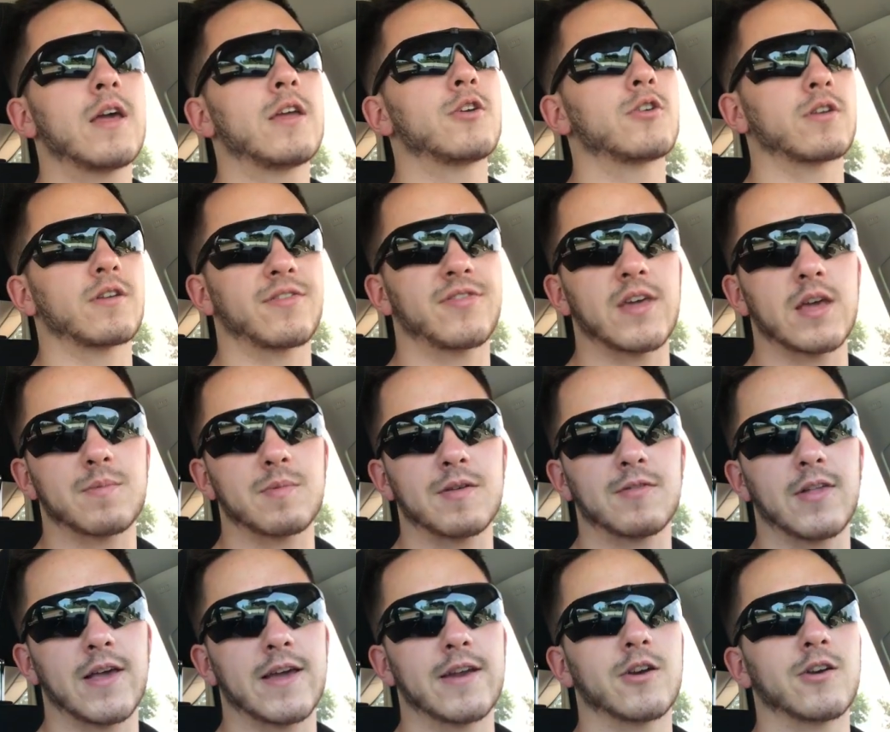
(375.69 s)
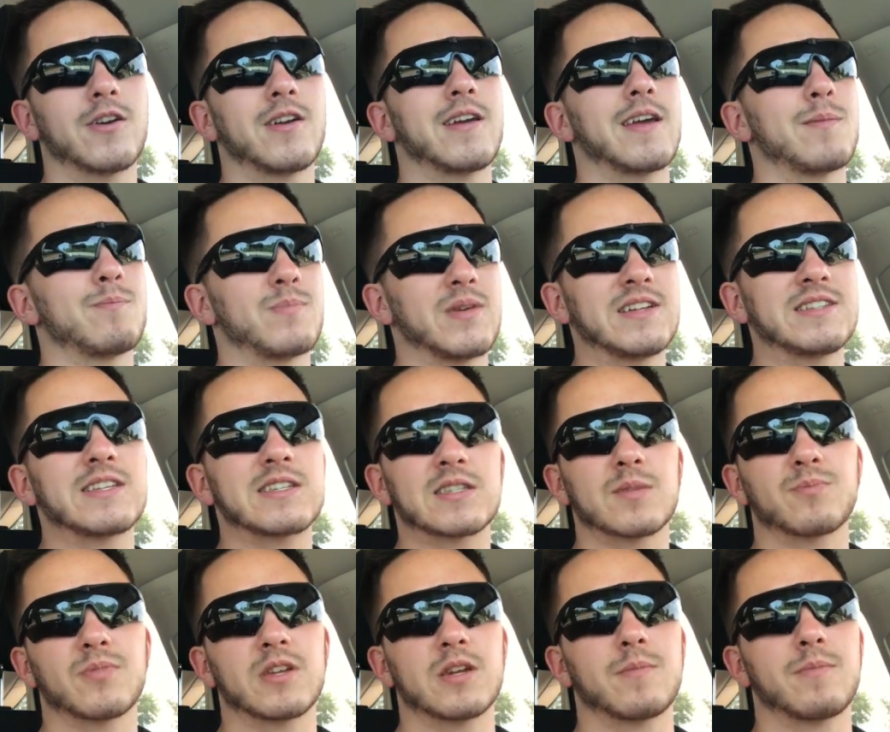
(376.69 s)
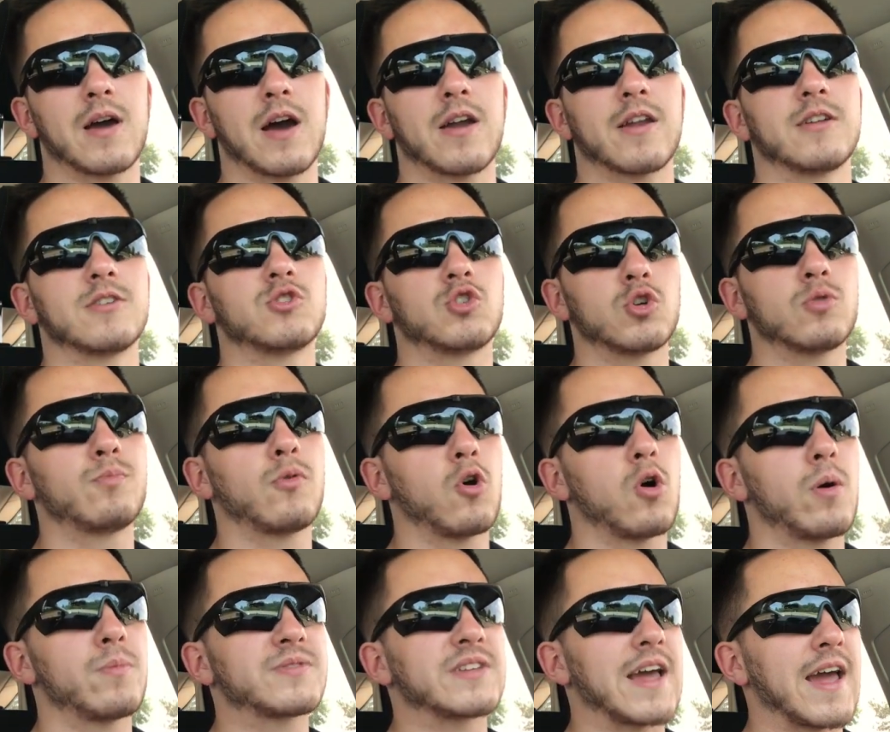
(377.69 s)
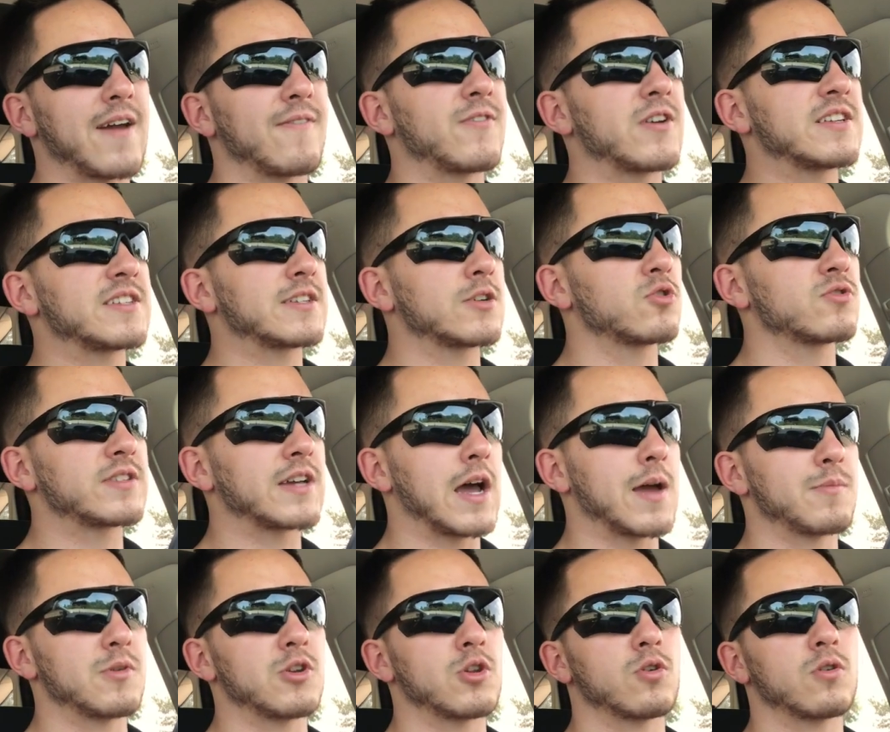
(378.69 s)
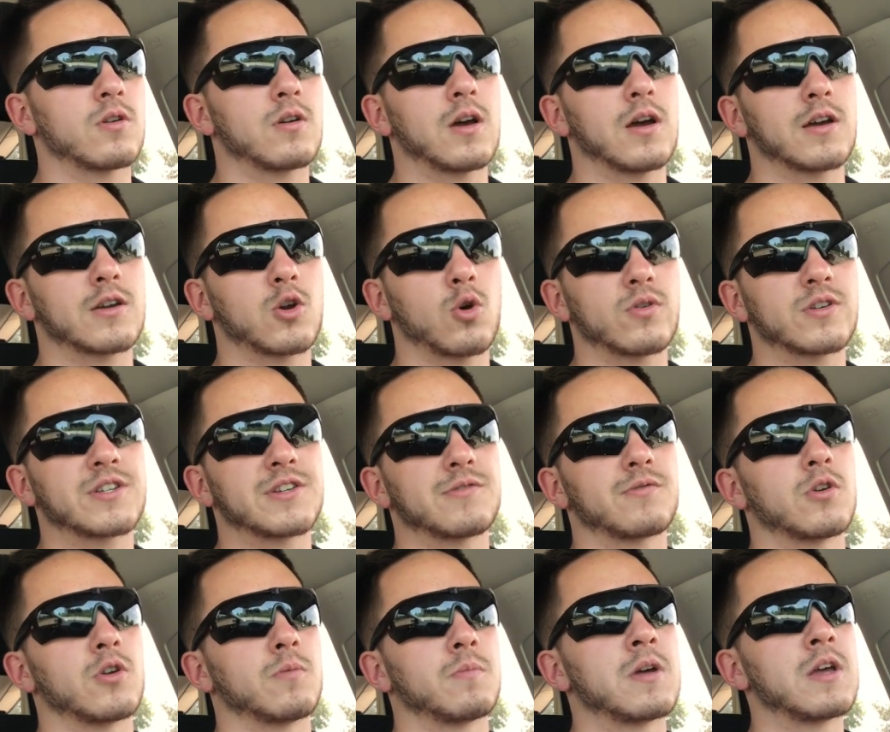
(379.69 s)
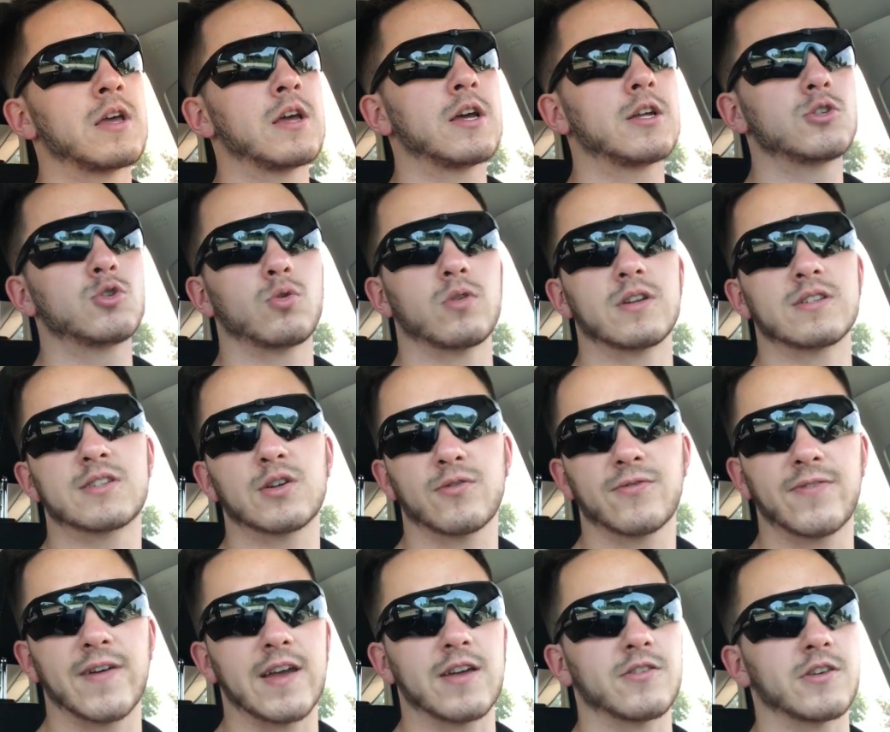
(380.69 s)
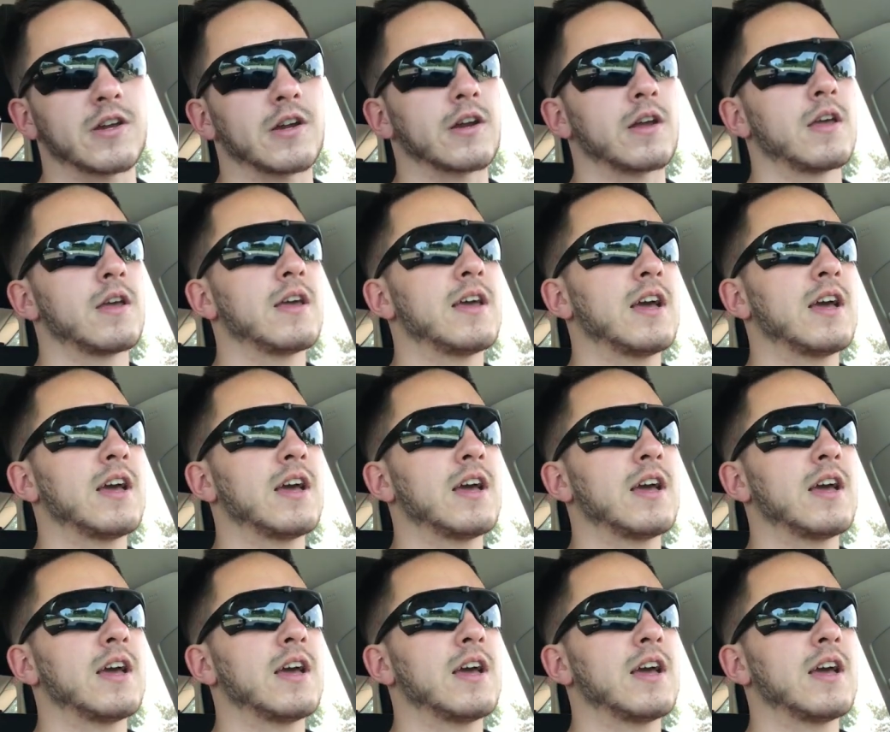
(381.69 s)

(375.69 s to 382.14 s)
You're going to thank me later, and be disciplined about it. Do pull-ups every single time you go into your room. Do it until failure.